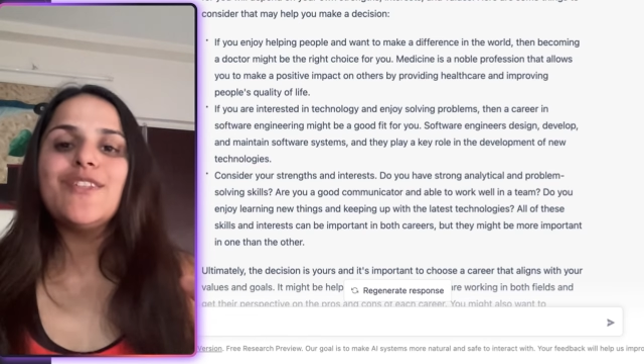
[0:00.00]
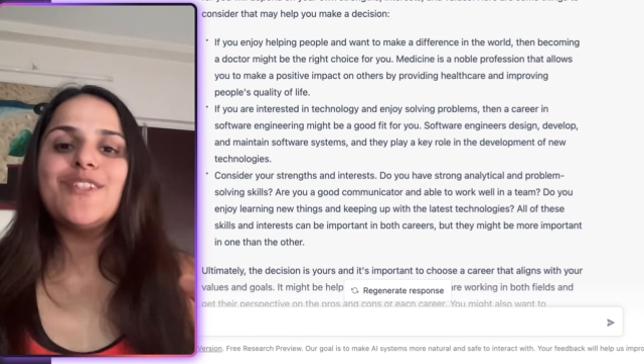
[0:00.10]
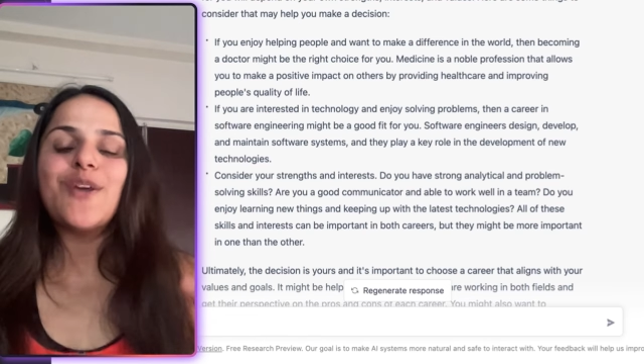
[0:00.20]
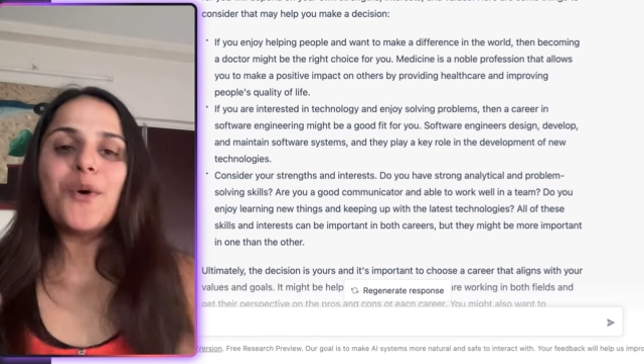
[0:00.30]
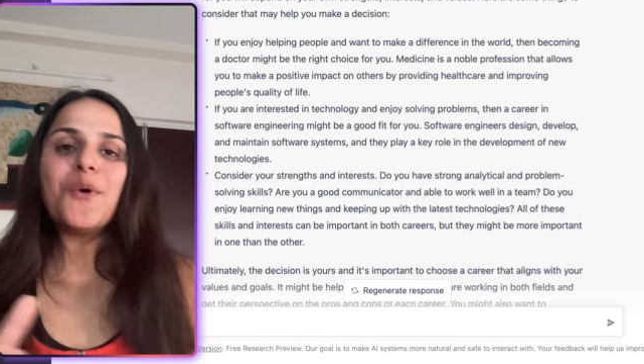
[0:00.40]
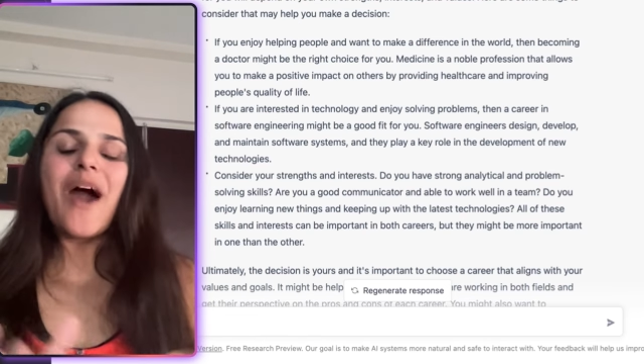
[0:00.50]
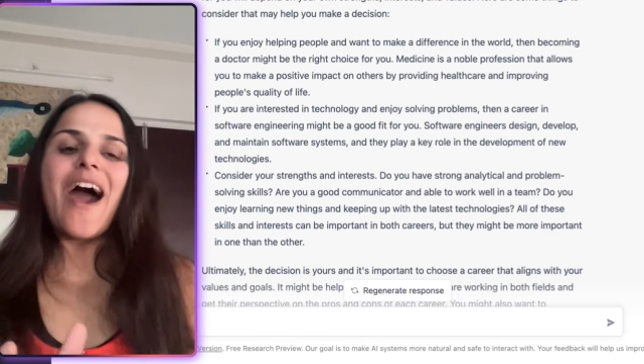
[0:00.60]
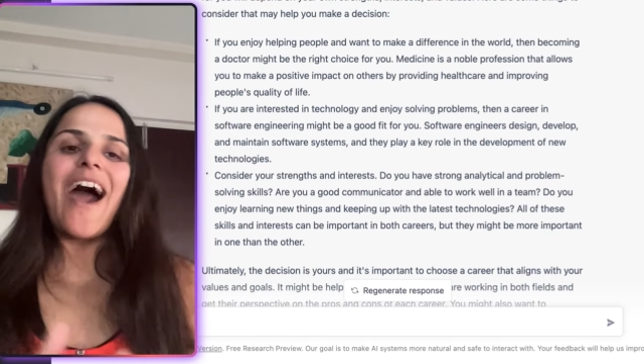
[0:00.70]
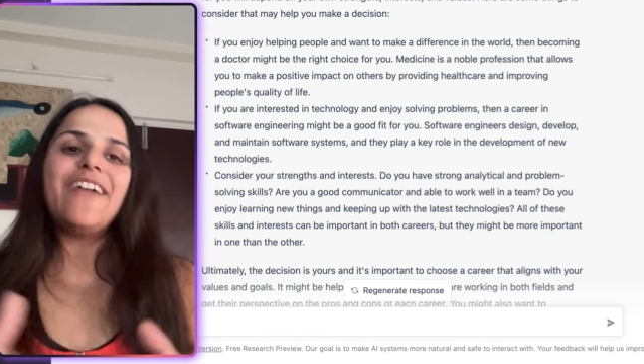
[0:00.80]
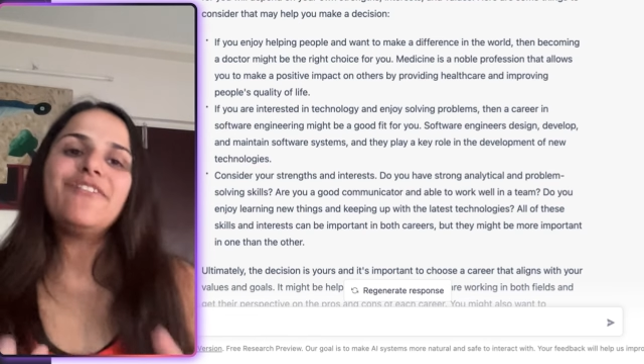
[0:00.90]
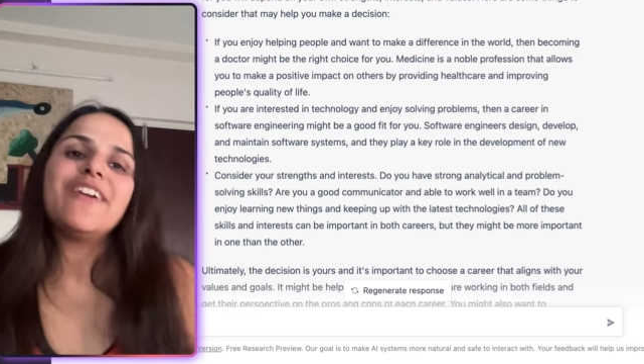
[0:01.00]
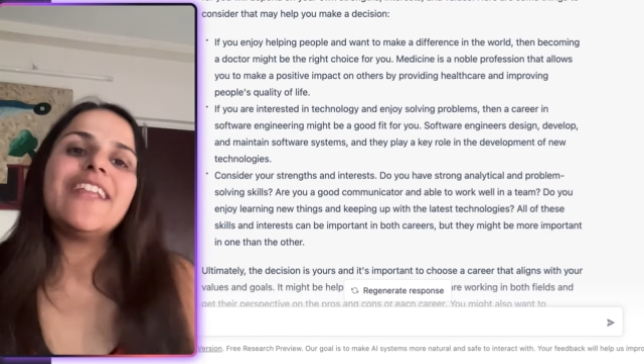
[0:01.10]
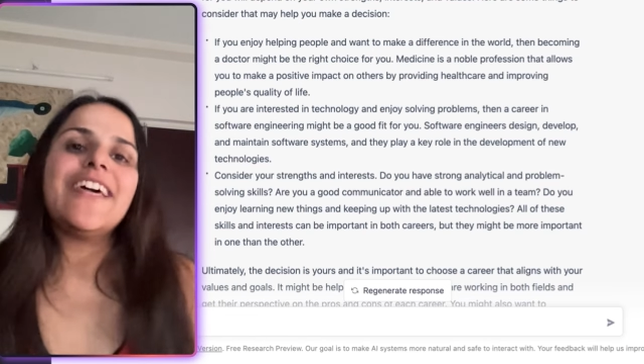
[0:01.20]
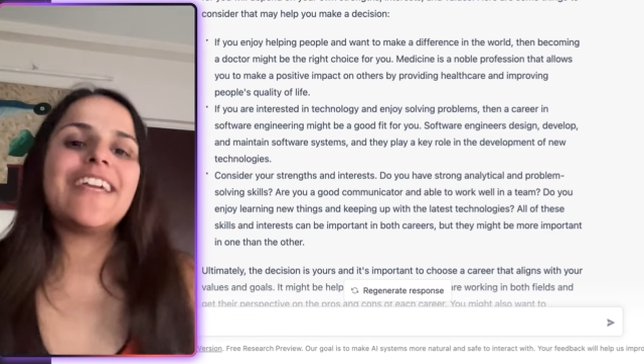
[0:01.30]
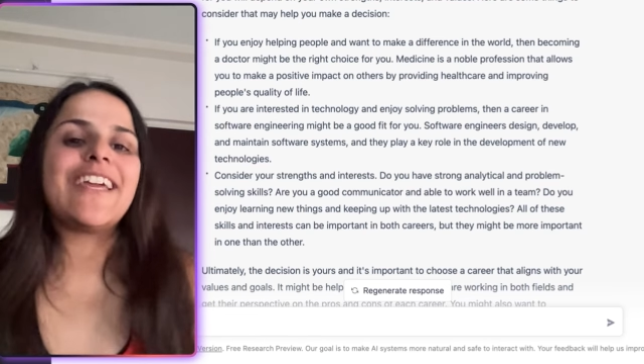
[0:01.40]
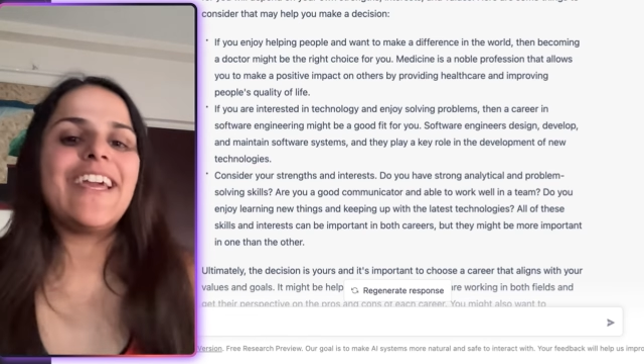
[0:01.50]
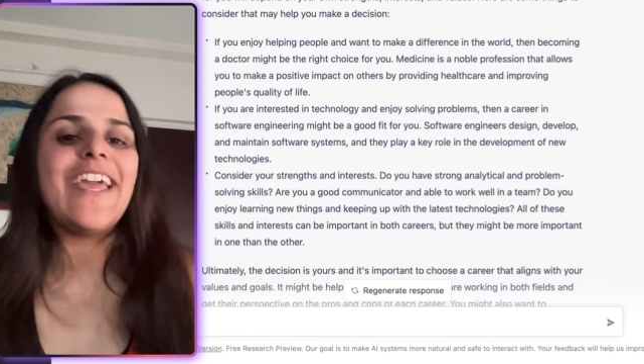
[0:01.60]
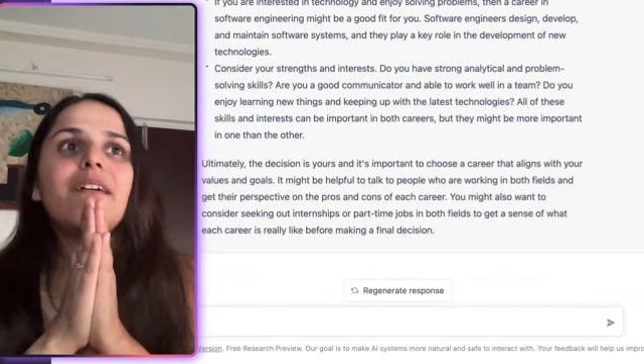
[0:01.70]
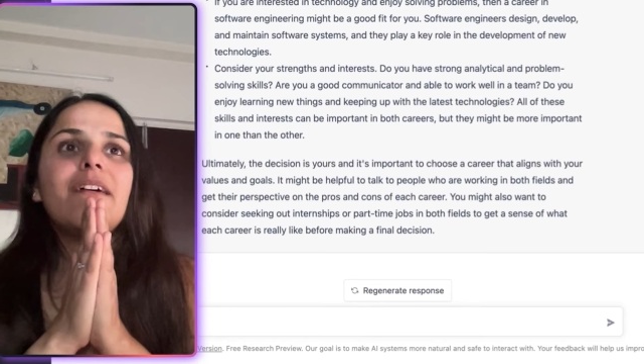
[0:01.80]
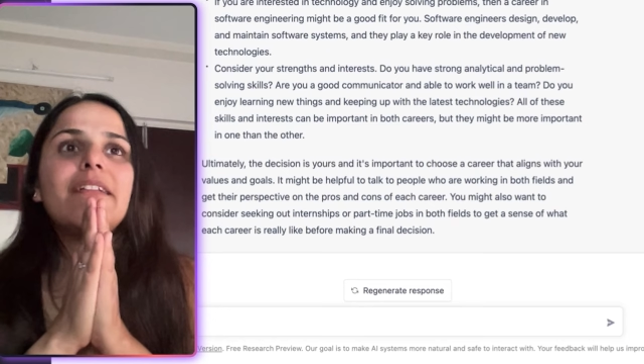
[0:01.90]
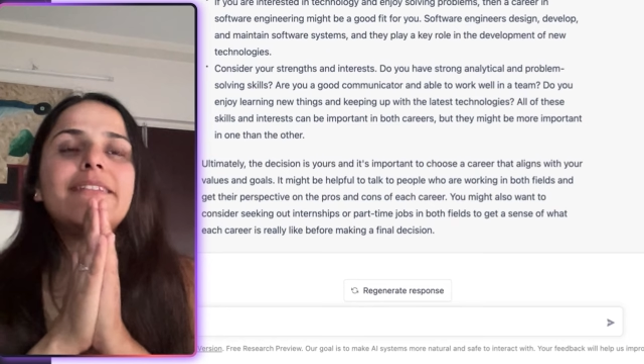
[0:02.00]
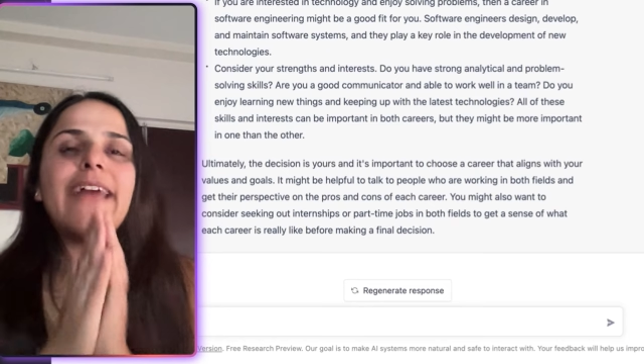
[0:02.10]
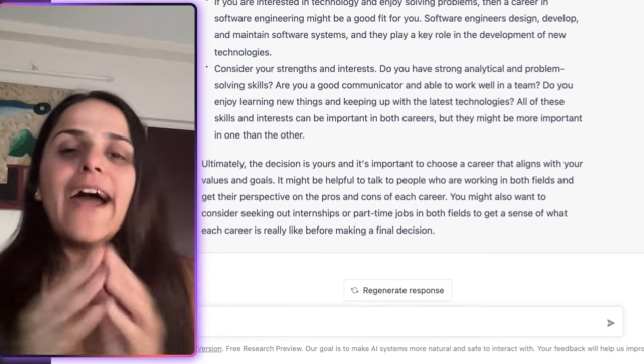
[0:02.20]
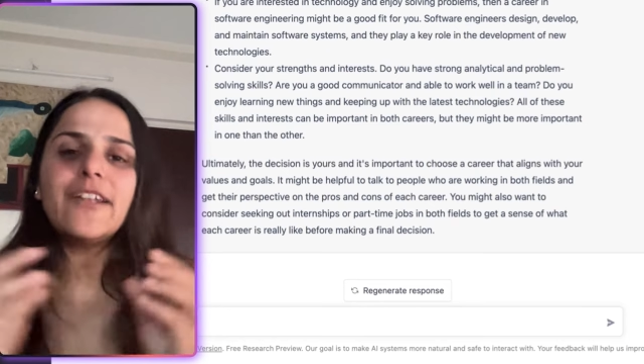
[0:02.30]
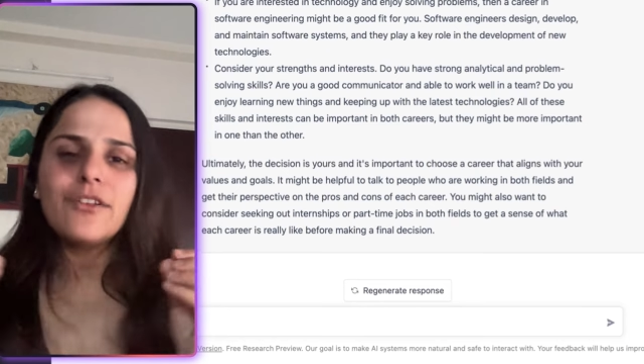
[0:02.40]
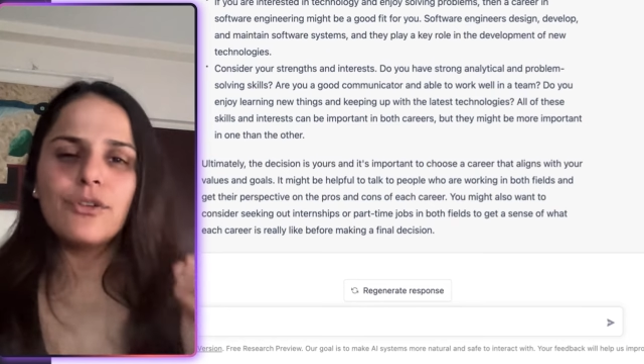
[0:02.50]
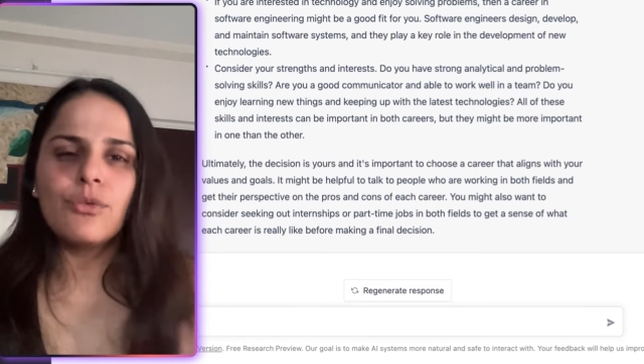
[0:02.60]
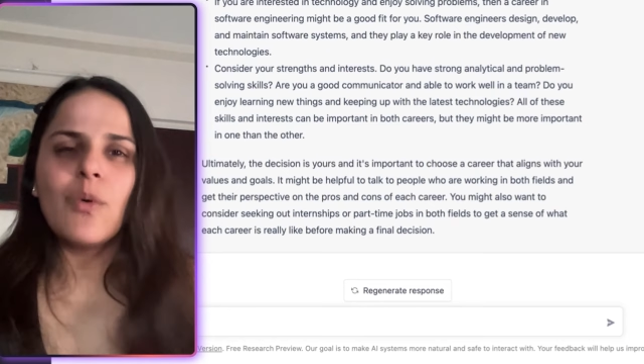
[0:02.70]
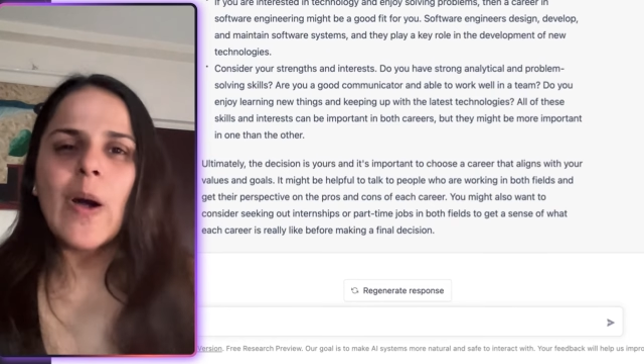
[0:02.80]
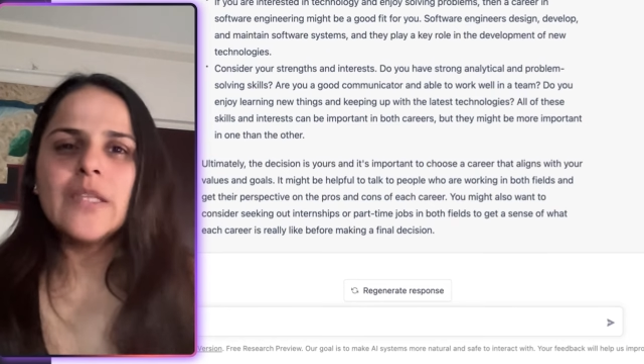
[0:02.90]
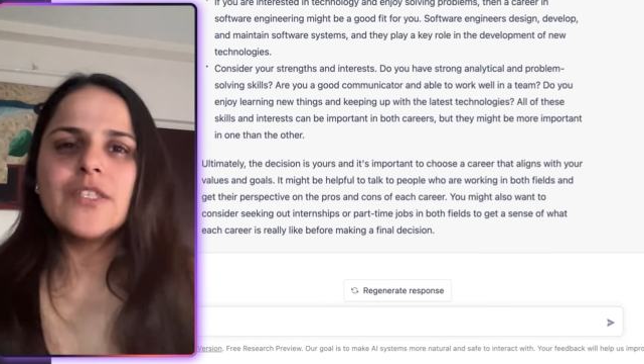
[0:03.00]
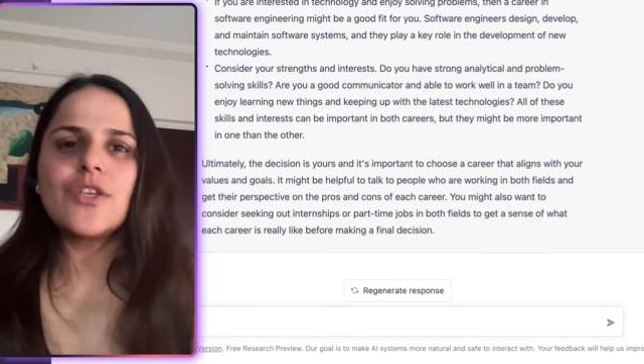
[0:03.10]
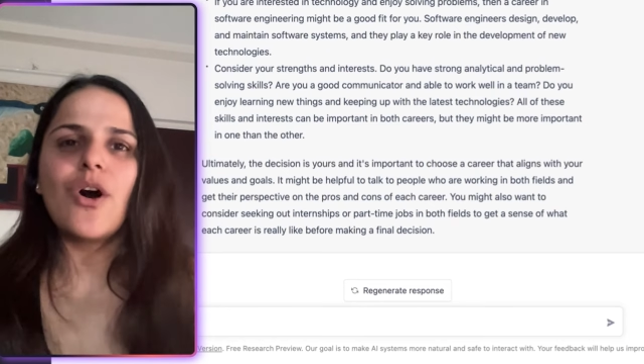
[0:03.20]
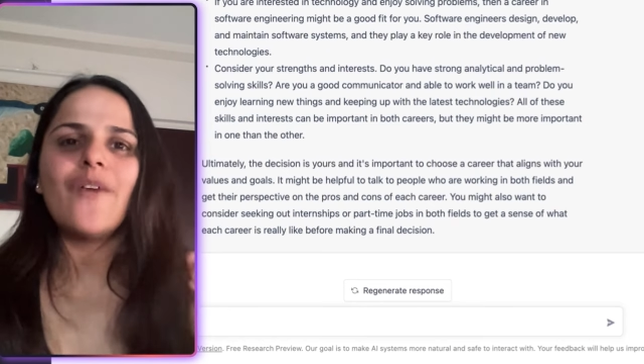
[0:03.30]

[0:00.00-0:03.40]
So I feel like that nuance